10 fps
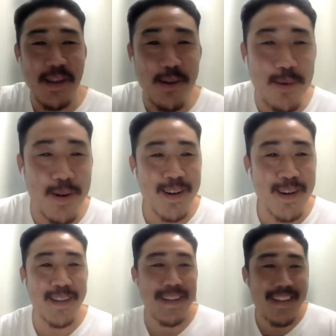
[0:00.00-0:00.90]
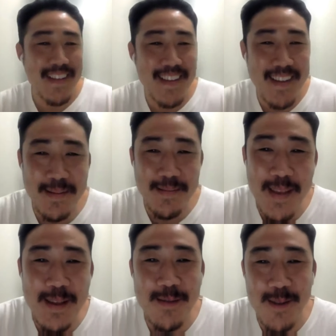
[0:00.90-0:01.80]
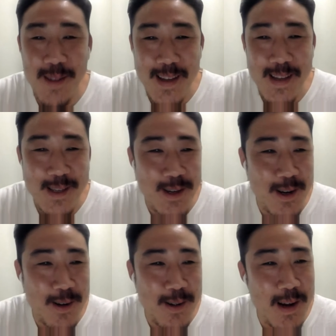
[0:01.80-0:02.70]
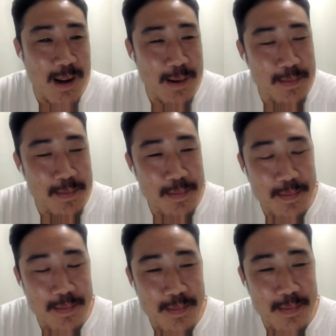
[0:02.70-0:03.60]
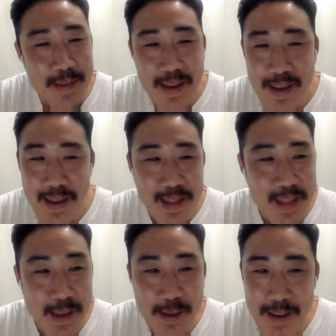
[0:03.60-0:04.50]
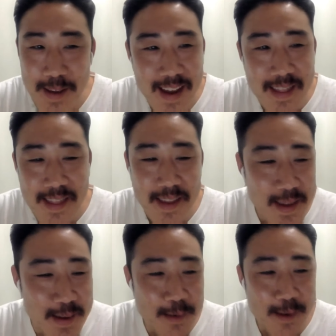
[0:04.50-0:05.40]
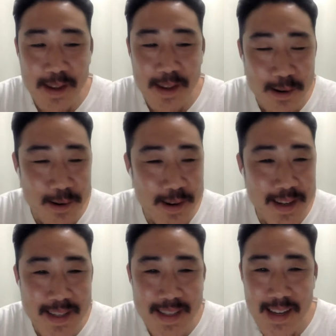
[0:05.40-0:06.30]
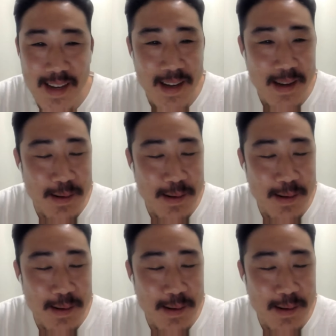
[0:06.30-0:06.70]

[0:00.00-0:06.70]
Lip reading: thank you all. Thank you for the intro. Thank you, Kathy, Kimberly, Chris.